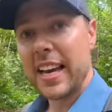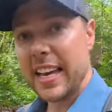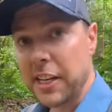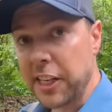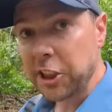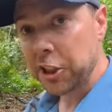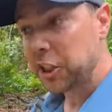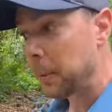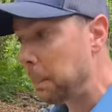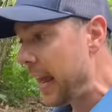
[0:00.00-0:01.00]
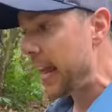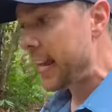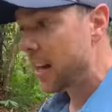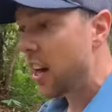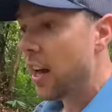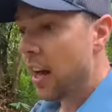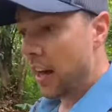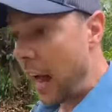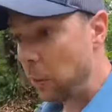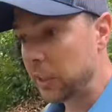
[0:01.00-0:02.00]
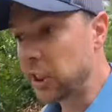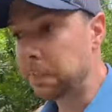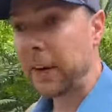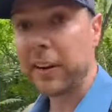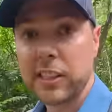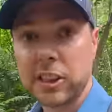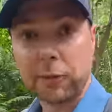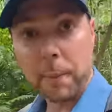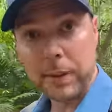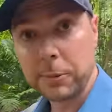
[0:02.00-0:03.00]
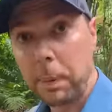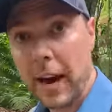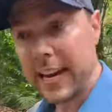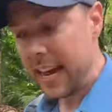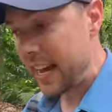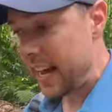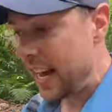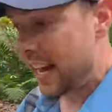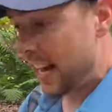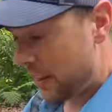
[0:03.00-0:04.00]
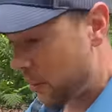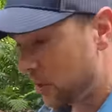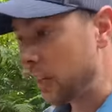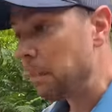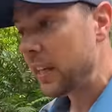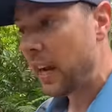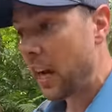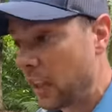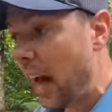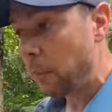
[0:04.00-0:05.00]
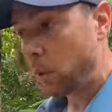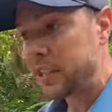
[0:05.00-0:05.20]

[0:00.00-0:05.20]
In addition to the pain I will experience from this bite, there's something a lot more